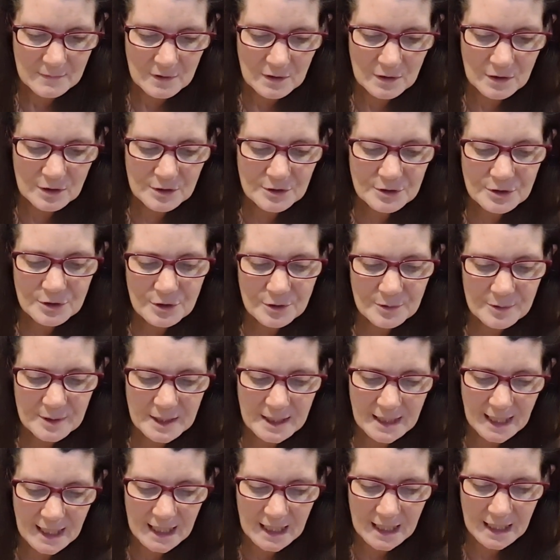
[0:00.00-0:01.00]
Ongoing
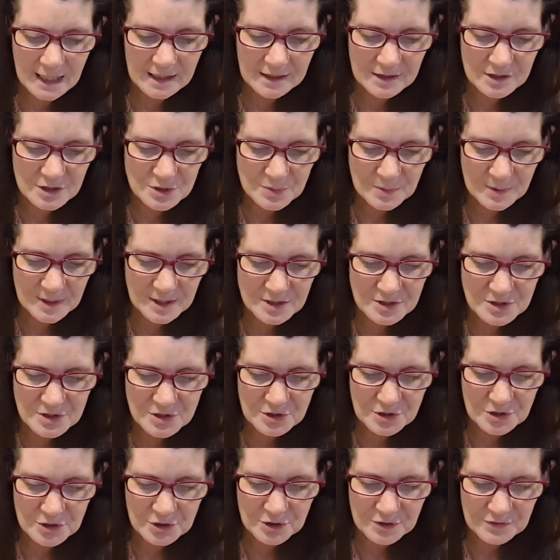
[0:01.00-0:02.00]
care in
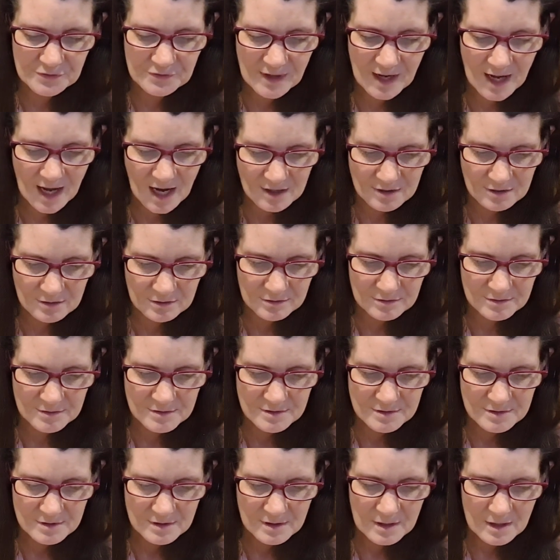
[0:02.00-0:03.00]
22Q for
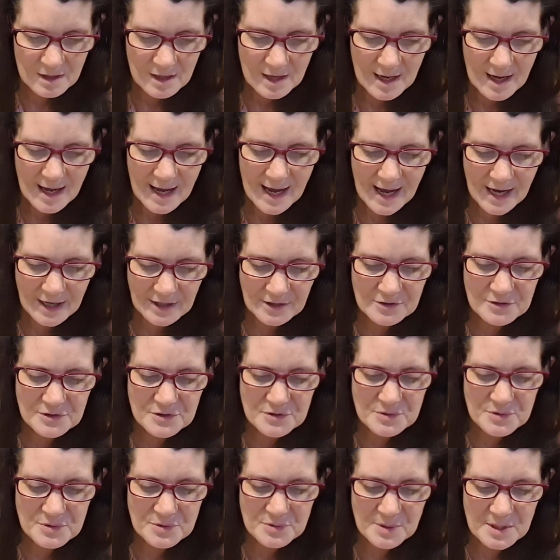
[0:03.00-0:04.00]
adults. Adults
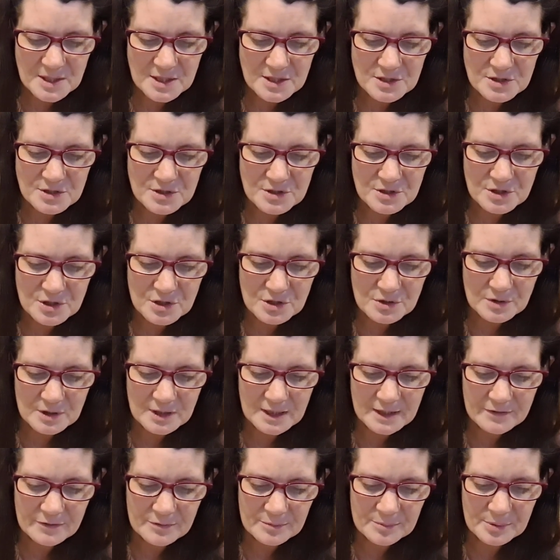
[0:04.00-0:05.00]
with
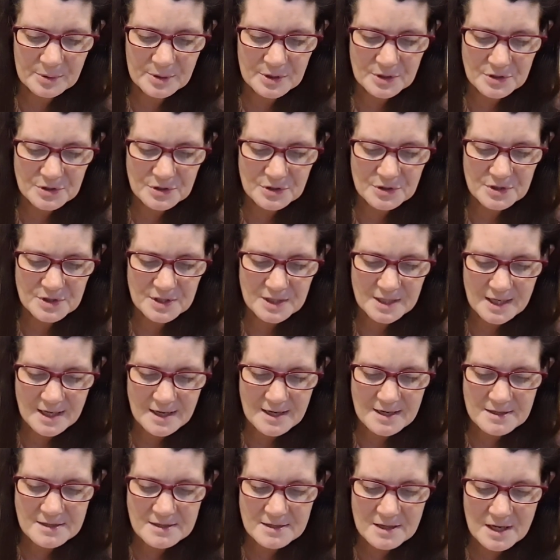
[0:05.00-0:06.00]
22q11.2
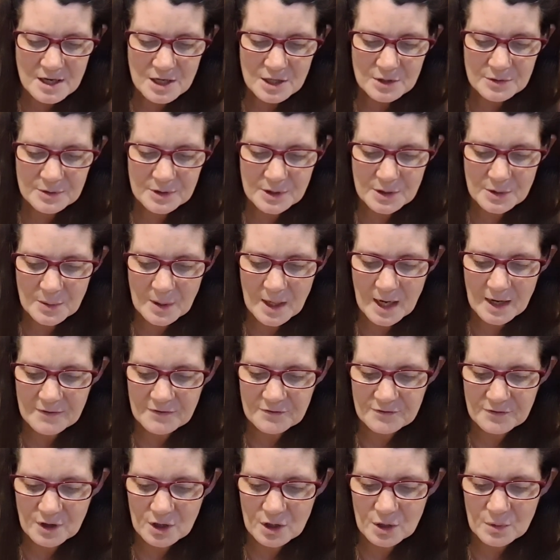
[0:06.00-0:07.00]
DS require
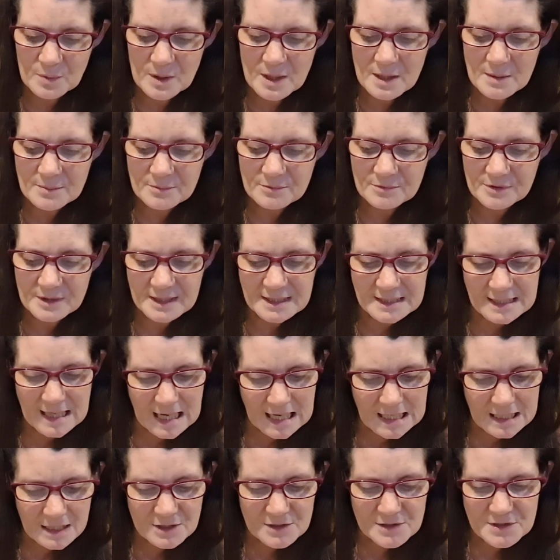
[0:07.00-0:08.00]
follow-up
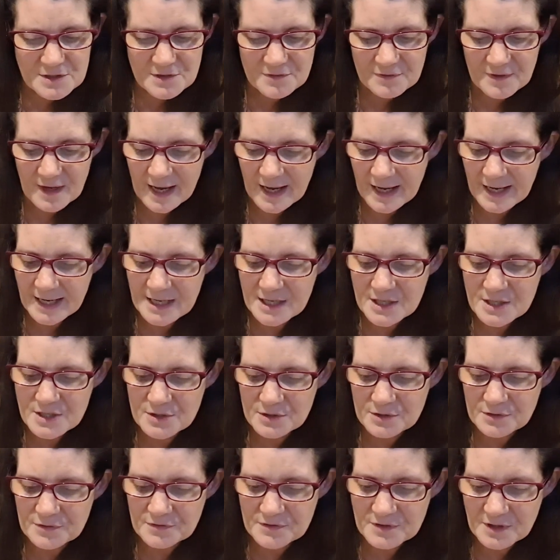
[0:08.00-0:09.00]
regardless of age
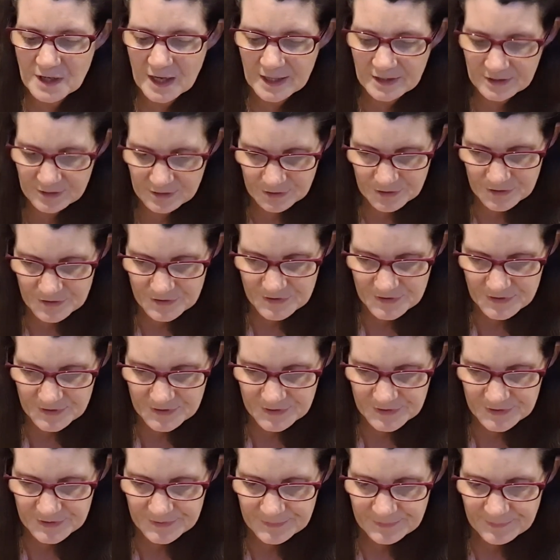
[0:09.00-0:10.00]
of
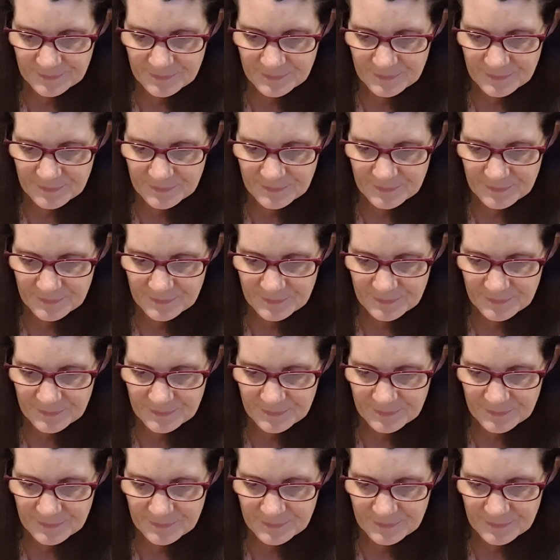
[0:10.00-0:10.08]
diagnosis.